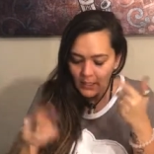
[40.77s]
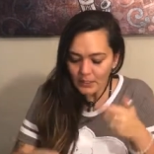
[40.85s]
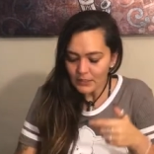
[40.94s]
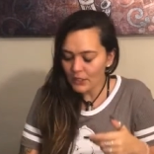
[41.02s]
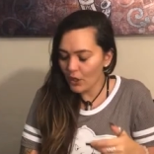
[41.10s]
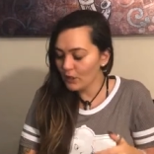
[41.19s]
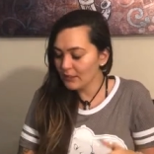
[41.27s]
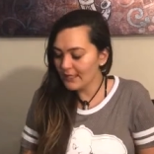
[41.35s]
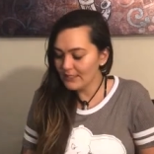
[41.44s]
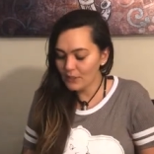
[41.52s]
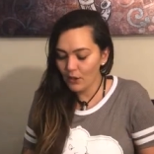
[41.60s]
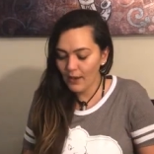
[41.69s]
So
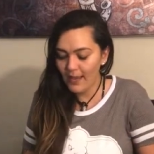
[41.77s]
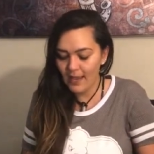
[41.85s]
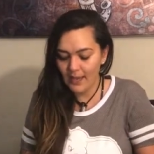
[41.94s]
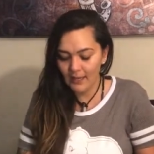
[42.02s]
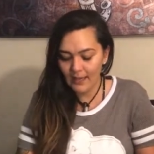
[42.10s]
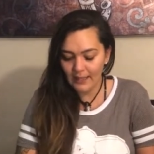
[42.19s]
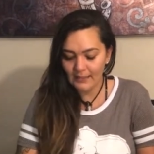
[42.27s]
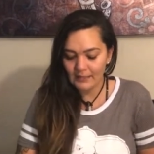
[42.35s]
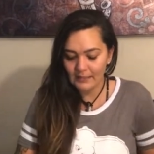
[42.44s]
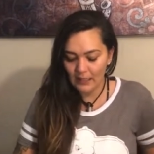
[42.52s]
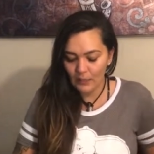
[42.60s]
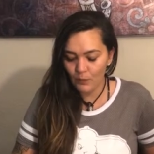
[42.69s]
let's go ahead and
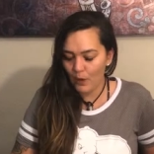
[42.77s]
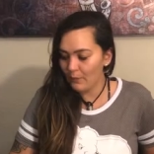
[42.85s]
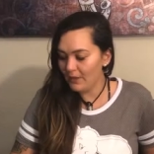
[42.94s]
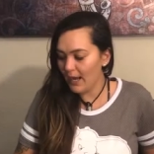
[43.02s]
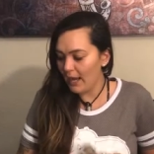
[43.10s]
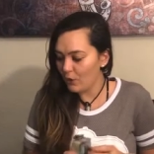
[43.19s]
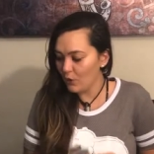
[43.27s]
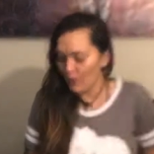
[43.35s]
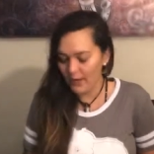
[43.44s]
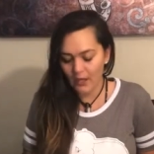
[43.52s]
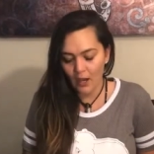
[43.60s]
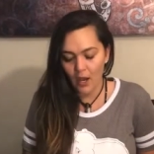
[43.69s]
see what we got
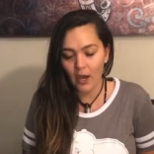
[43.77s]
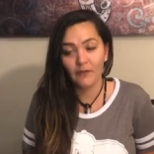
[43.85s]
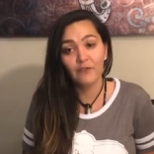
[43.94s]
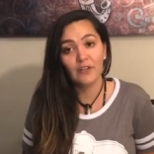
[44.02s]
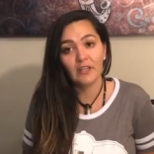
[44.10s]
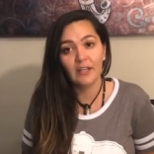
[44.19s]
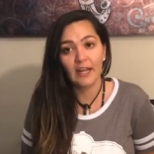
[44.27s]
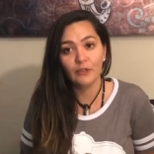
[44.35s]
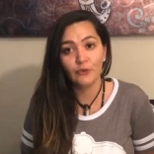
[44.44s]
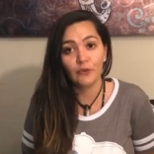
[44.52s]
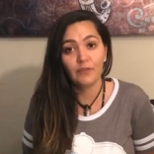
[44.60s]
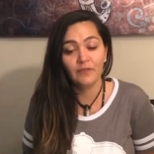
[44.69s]
going on for the 9th
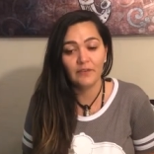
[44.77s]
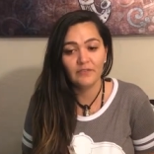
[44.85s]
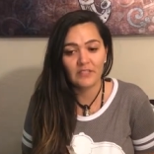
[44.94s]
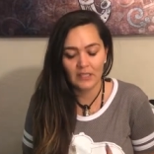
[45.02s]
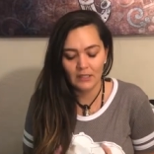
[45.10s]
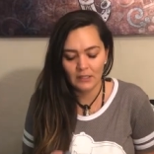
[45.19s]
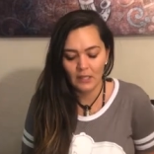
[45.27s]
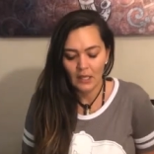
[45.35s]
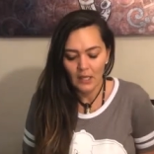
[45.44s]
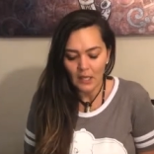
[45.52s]
through the 15th.